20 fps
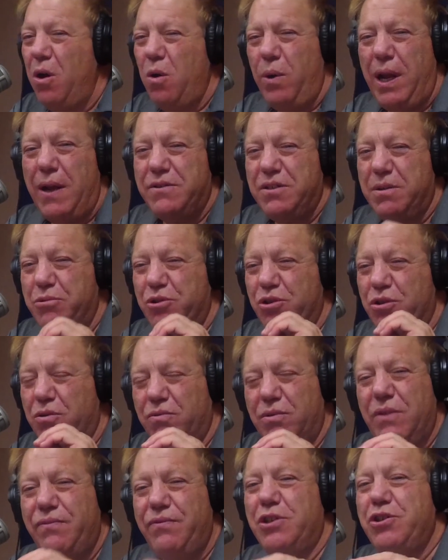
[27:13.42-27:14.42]
We have some
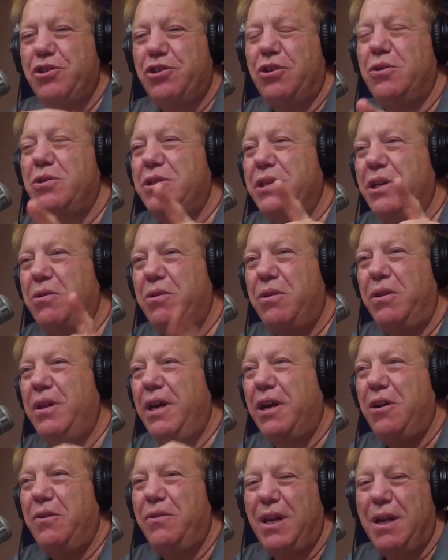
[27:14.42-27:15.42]
terrific shows that are
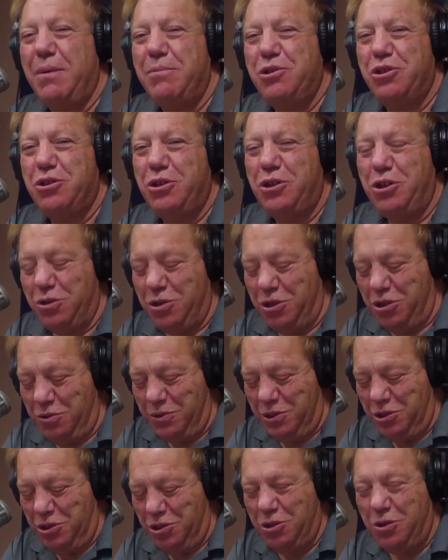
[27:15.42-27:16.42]
there that I'm sure you're going to
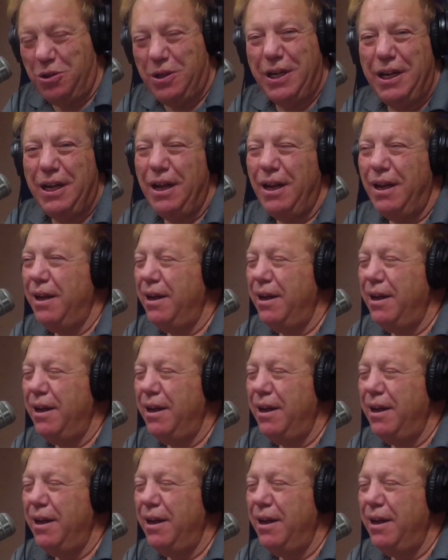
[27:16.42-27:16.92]
enjoy,